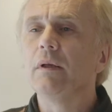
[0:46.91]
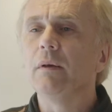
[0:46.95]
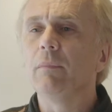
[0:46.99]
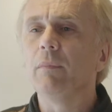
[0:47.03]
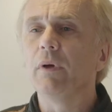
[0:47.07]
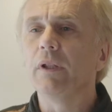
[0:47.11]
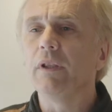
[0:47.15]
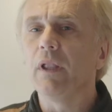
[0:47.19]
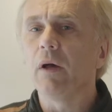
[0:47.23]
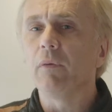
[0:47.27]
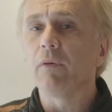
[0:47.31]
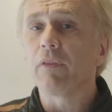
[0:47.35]

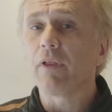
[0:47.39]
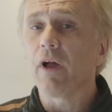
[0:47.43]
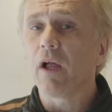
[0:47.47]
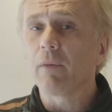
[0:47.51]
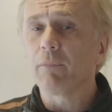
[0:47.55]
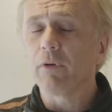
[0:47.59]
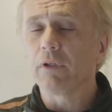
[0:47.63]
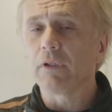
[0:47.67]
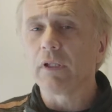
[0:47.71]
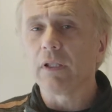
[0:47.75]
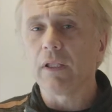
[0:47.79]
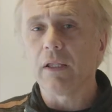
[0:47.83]
But now with
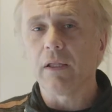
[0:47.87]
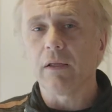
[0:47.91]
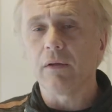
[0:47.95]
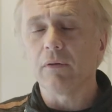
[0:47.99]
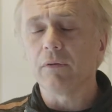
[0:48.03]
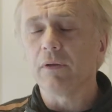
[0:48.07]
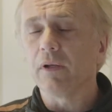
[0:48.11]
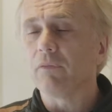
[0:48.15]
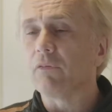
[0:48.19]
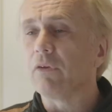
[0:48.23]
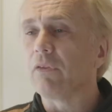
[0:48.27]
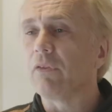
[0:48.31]
hybrid
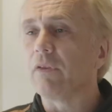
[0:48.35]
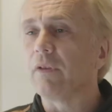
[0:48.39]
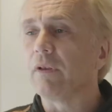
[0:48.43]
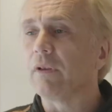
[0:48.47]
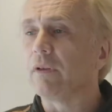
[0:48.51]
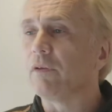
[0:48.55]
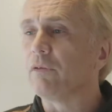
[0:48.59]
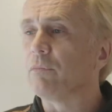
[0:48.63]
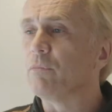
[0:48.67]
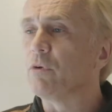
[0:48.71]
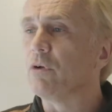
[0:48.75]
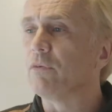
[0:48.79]
cloud,
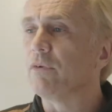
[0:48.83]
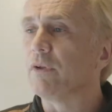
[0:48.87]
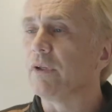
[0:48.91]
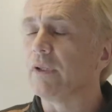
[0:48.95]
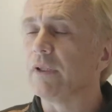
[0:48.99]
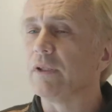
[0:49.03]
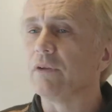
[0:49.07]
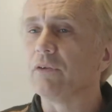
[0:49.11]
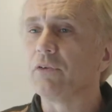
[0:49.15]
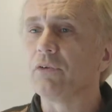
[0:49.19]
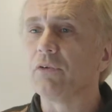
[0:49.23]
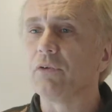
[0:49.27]
everything is moving
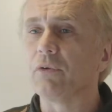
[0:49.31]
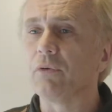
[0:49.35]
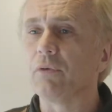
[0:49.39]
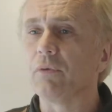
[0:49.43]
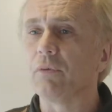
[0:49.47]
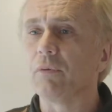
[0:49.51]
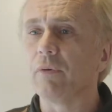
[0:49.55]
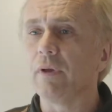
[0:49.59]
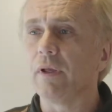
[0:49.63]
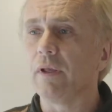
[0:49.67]
into